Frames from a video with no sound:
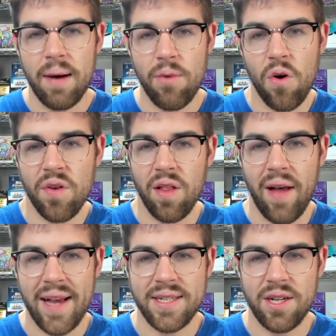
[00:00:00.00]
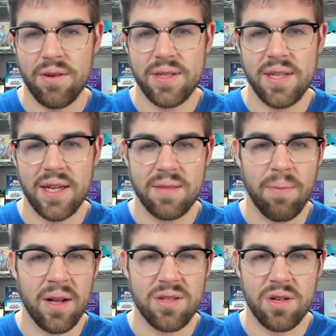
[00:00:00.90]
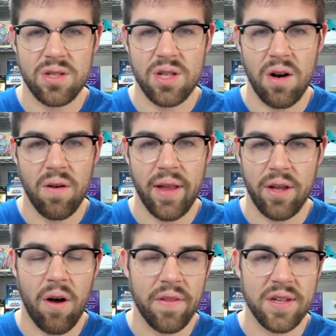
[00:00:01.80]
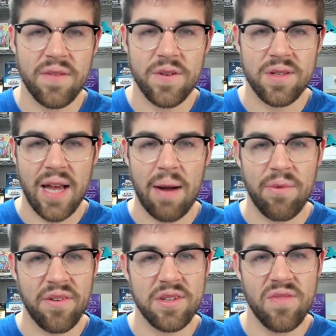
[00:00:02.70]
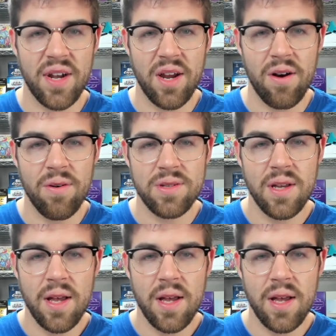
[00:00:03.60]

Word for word: Over the last, 6 months or so, like all these different slab reveals videos,